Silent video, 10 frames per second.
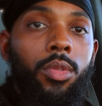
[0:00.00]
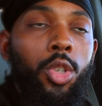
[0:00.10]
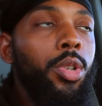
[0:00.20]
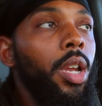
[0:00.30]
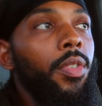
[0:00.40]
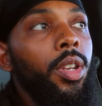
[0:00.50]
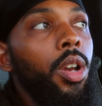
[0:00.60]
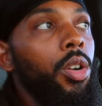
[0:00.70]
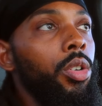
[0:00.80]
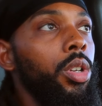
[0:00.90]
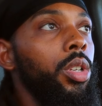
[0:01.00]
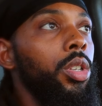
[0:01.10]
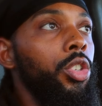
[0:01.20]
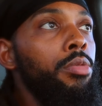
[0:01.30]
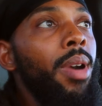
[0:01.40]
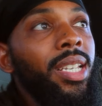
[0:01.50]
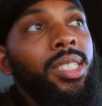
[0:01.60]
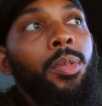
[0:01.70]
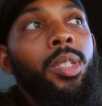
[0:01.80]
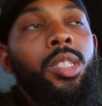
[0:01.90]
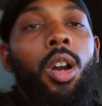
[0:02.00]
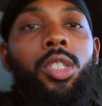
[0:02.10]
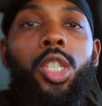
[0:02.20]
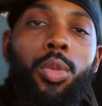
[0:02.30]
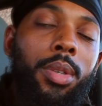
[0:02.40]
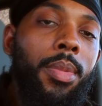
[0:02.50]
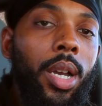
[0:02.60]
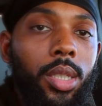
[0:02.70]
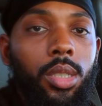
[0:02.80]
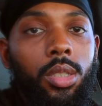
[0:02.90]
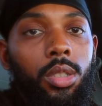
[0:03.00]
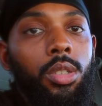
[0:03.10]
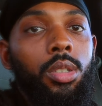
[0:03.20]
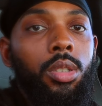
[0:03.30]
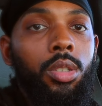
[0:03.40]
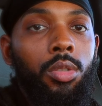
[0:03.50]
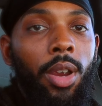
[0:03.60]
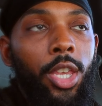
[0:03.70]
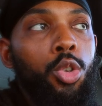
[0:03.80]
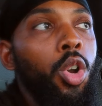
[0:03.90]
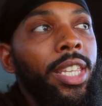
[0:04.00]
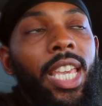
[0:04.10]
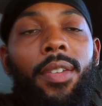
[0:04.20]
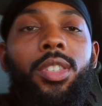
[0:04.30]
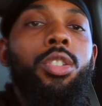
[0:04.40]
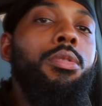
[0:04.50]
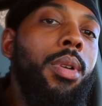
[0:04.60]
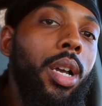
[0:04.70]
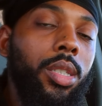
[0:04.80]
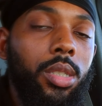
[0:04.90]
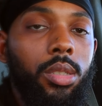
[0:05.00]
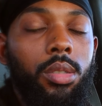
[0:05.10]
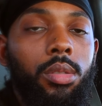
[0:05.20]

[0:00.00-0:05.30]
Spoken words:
You never know. You might see results in 3 months, right? You only gave it 2 months.